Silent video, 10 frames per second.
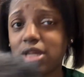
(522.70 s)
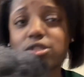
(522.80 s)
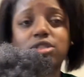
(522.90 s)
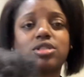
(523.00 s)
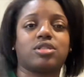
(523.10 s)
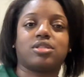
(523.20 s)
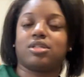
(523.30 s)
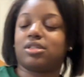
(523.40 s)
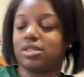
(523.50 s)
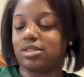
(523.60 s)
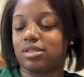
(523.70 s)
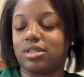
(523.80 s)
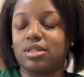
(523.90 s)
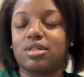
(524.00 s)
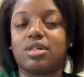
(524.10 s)
Oh,
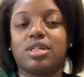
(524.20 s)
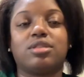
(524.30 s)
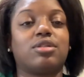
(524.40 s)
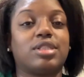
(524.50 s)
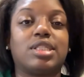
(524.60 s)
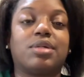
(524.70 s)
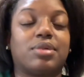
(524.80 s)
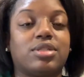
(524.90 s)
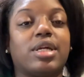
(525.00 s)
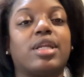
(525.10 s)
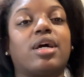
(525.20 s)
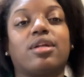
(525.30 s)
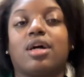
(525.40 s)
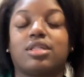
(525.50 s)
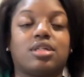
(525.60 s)
He's on steroids right now,
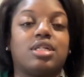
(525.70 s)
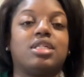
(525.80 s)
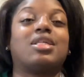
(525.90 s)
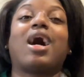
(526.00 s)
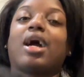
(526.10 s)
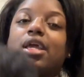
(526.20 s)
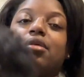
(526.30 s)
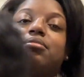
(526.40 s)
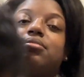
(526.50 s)
y'all, so he's hype.